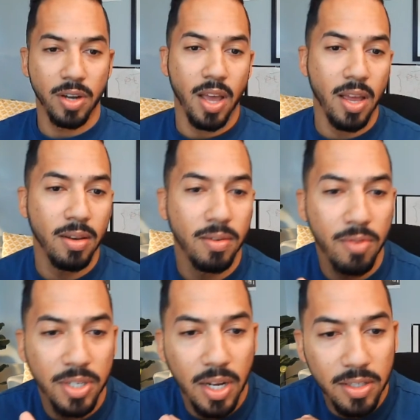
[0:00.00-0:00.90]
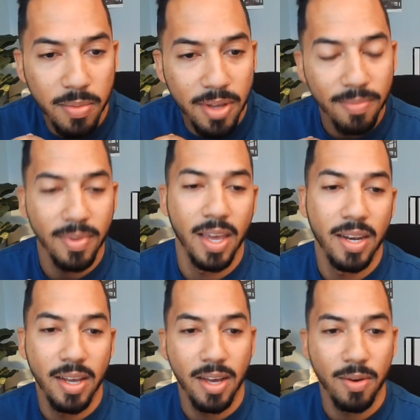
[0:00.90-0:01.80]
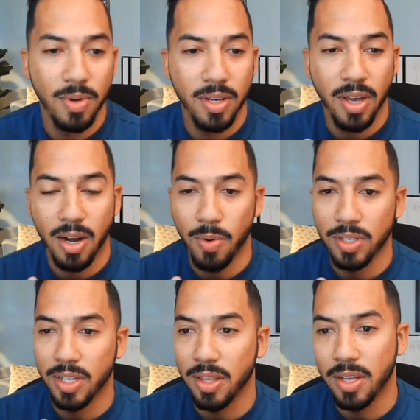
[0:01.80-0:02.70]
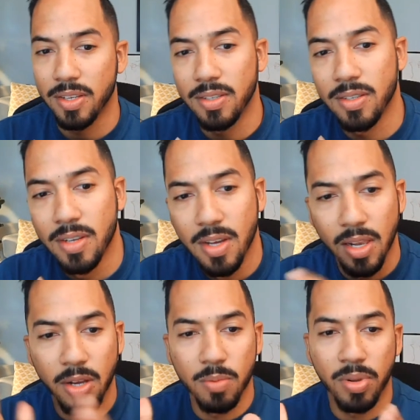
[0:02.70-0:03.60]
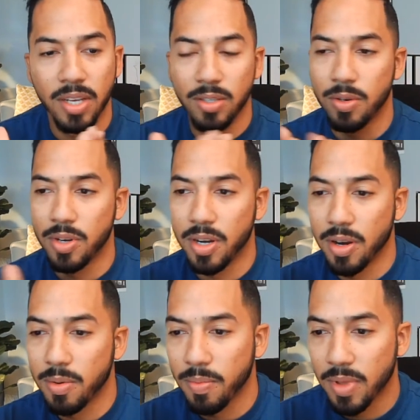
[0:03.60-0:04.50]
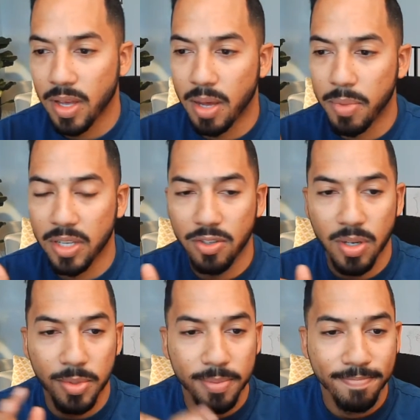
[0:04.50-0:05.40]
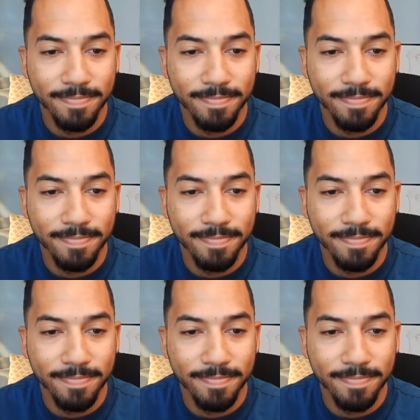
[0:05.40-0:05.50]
ad, reach out to me, and we can kind of work together on this little placeholder here on my streams.